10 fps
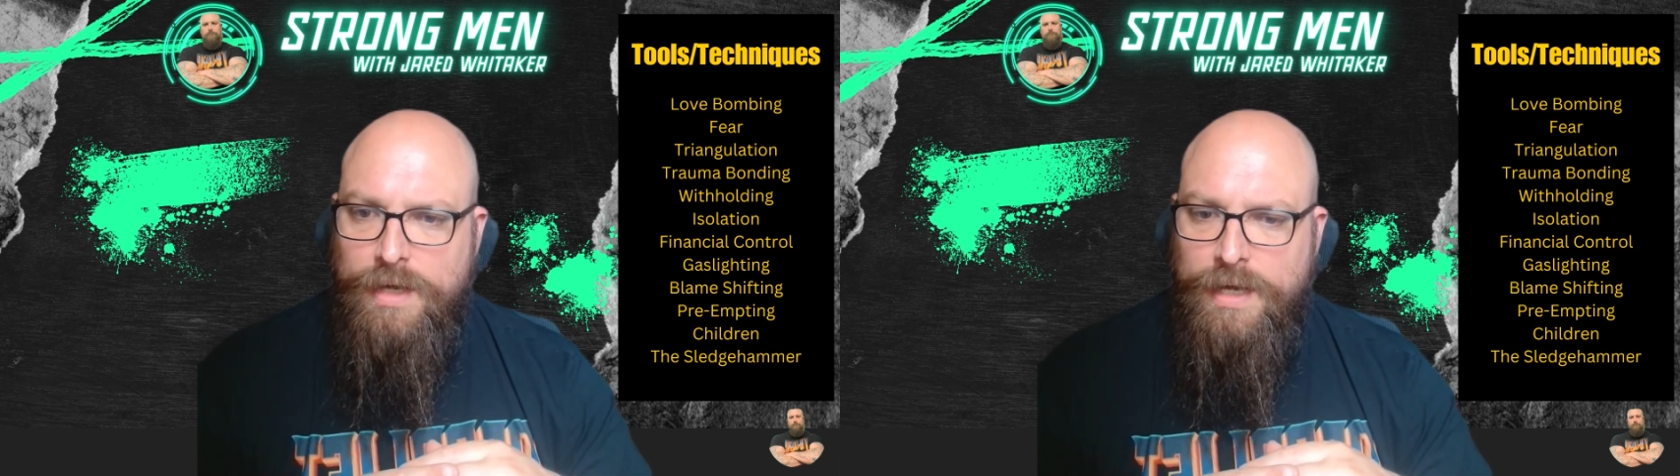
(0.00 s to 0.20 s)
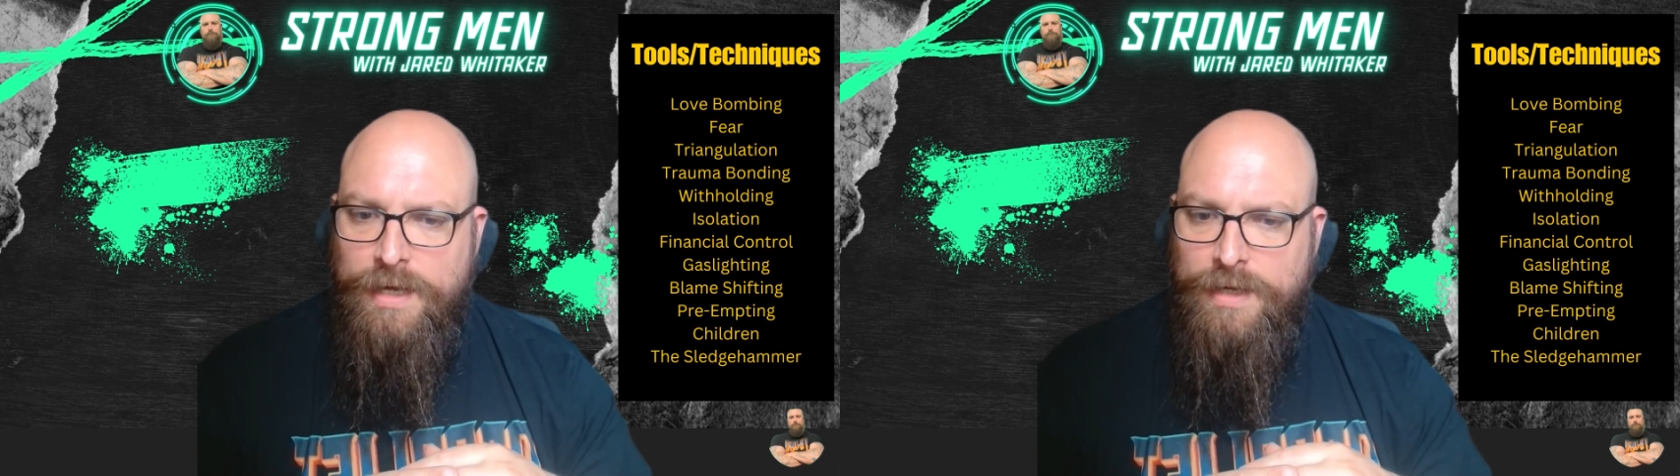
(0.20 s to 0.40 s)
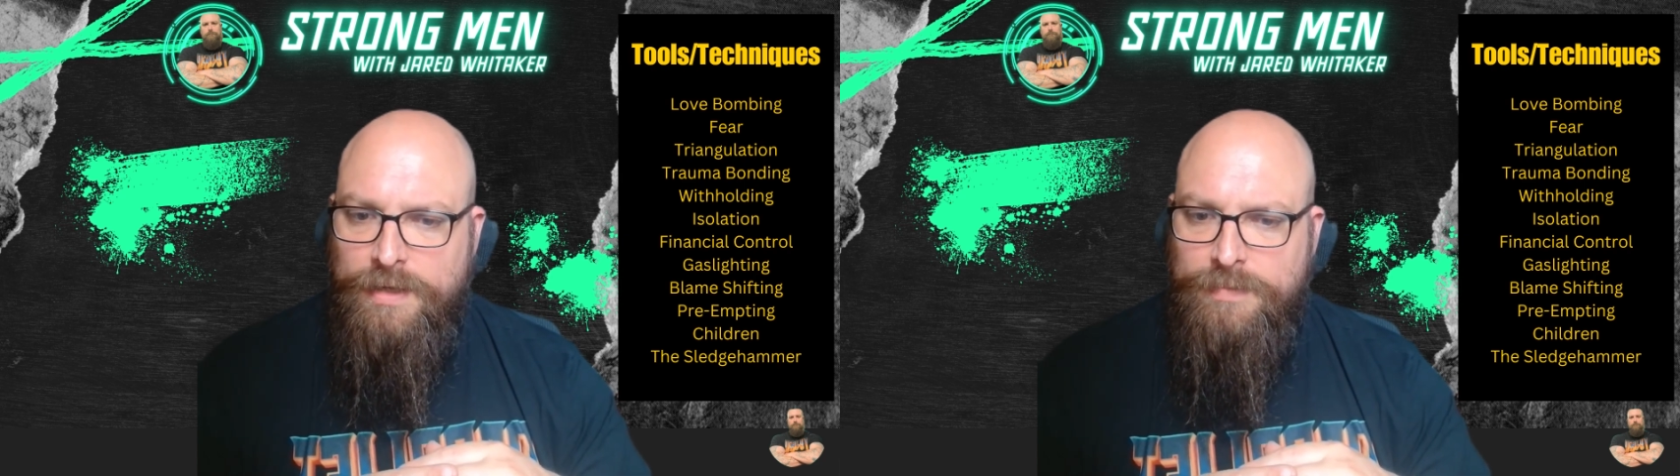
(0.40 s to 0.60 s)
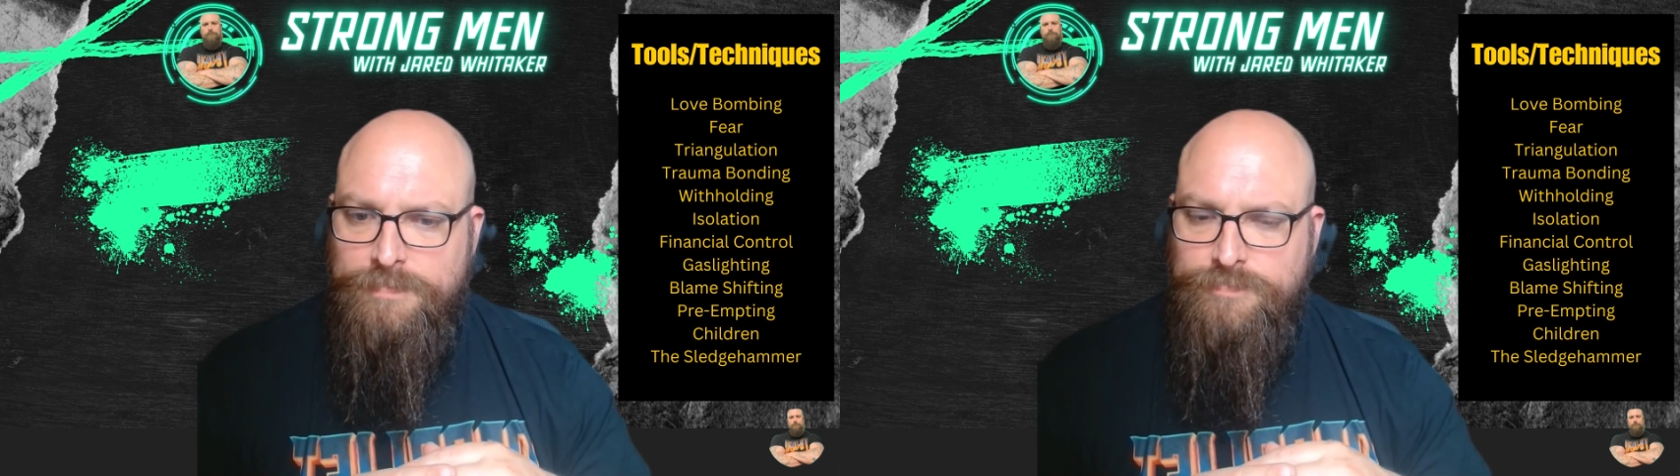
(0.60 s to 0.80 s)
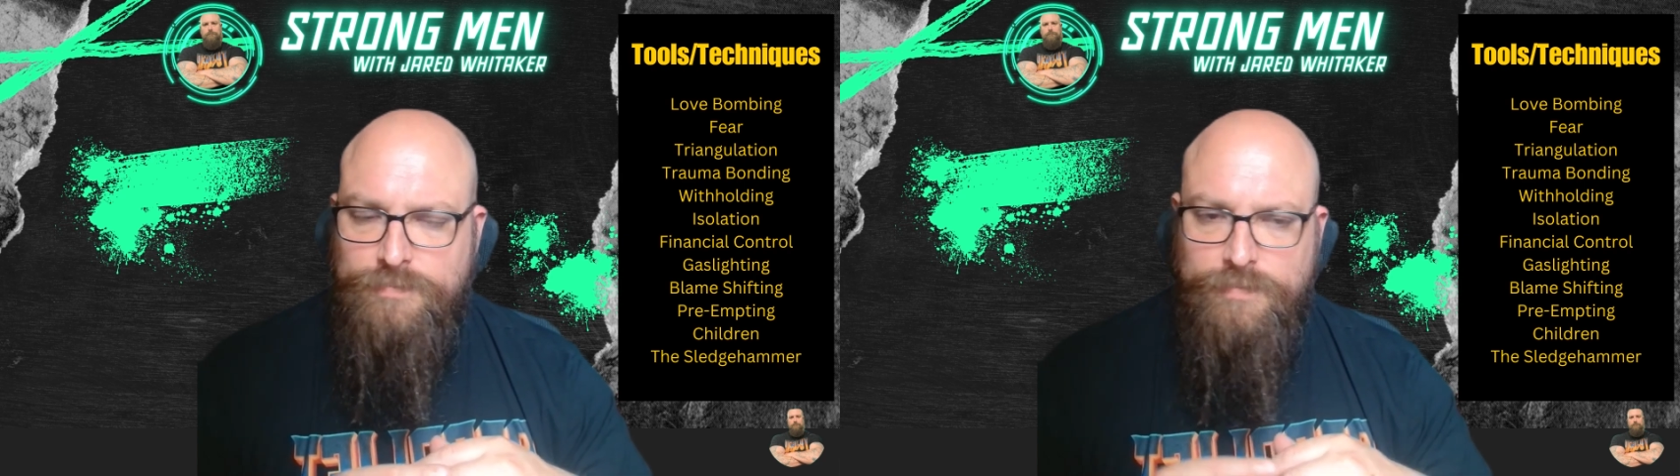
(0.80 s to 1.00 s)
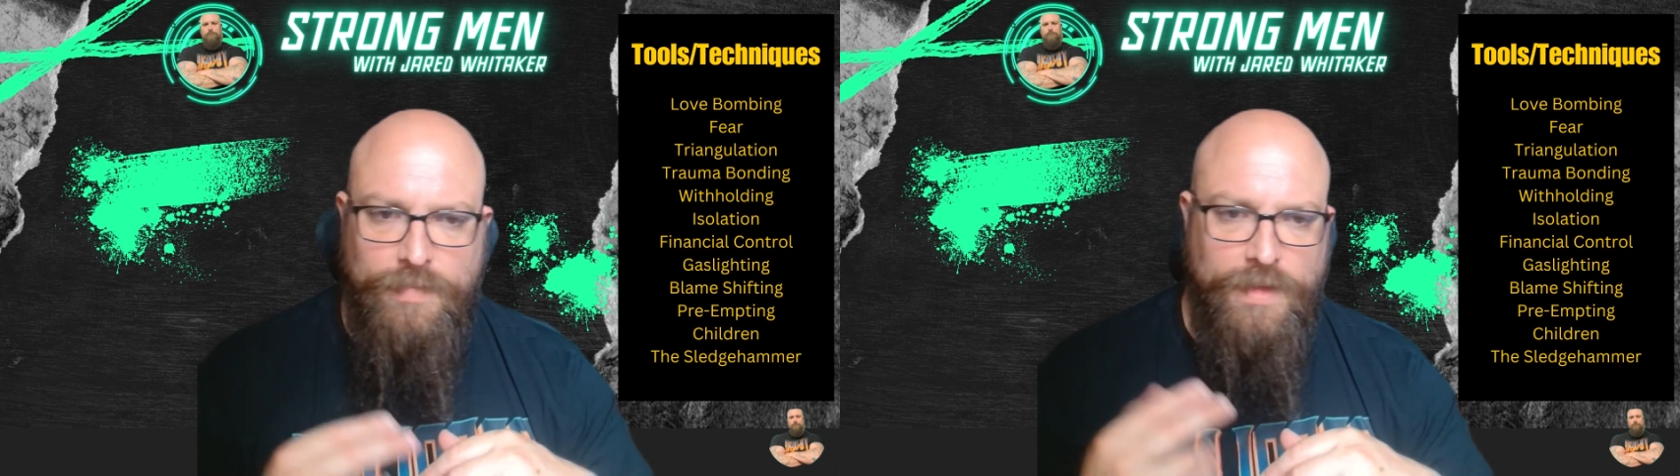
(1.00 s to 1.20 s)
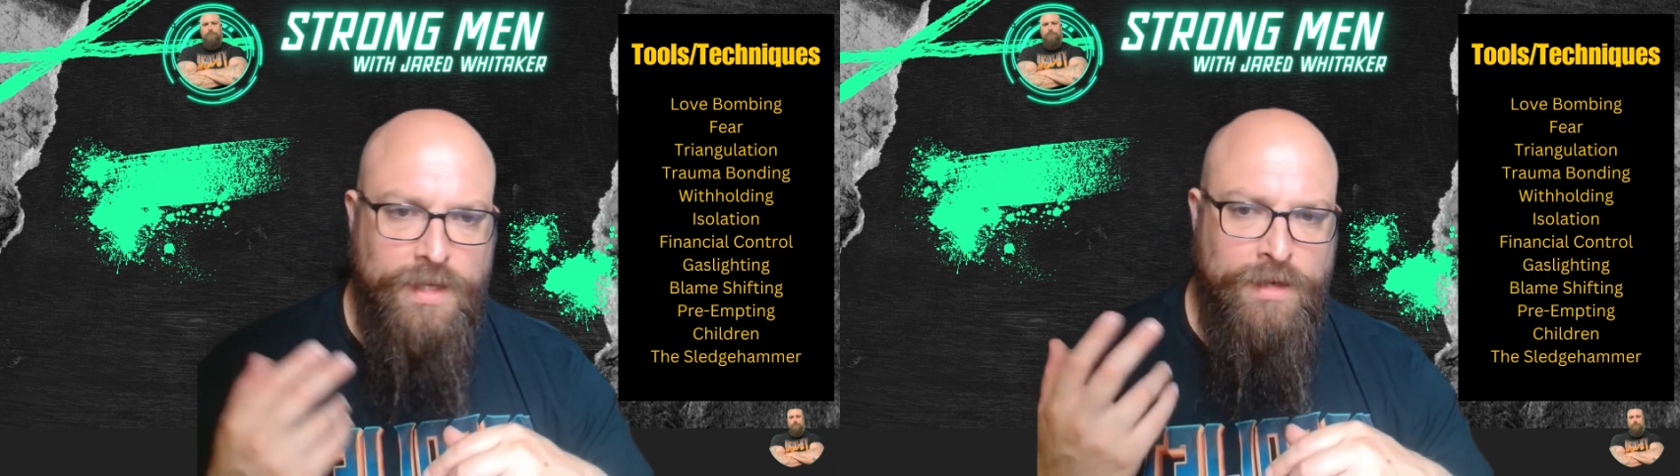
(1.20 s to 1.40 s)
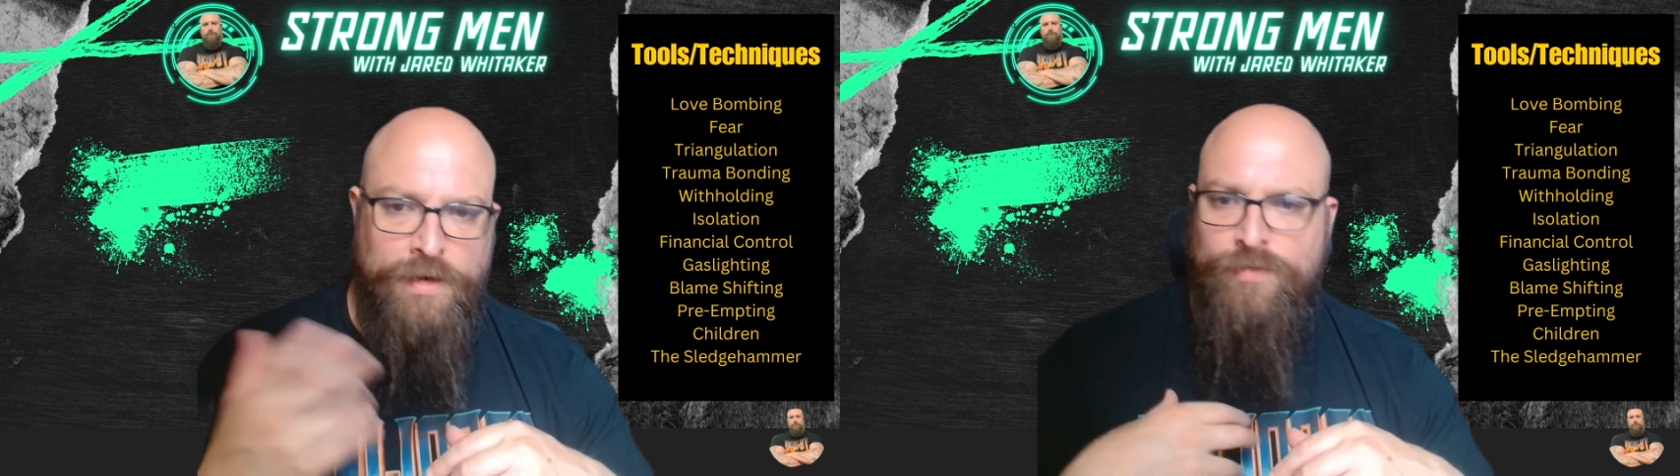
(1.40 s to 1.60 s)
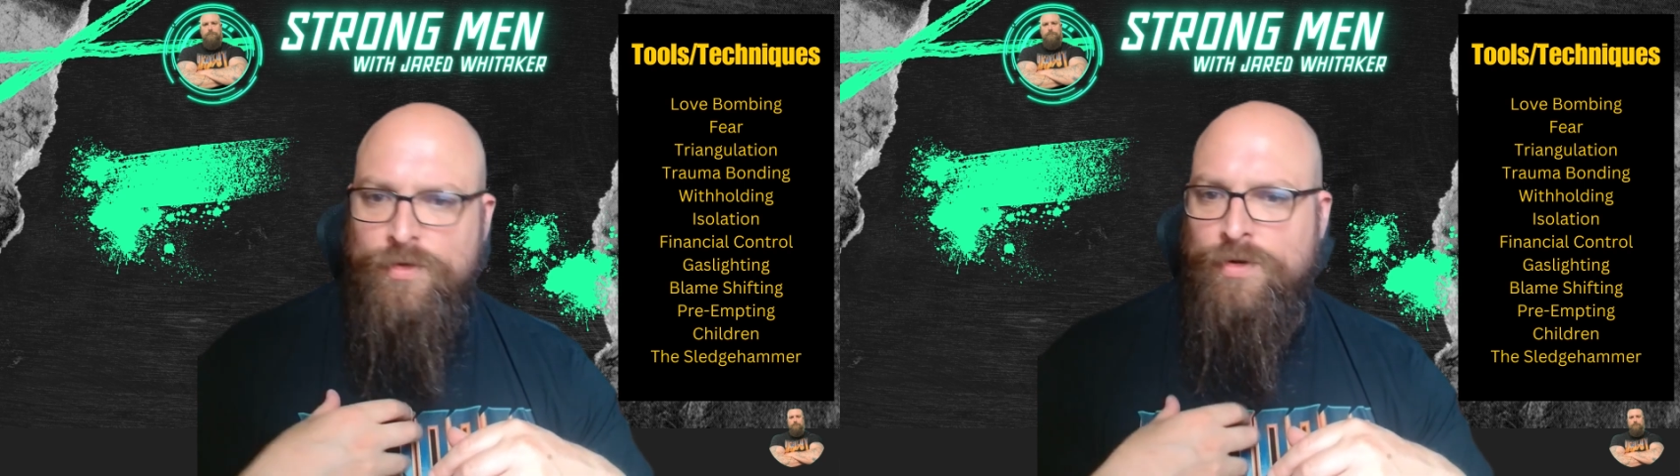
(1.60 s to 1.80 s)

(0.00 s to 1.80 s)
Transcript: if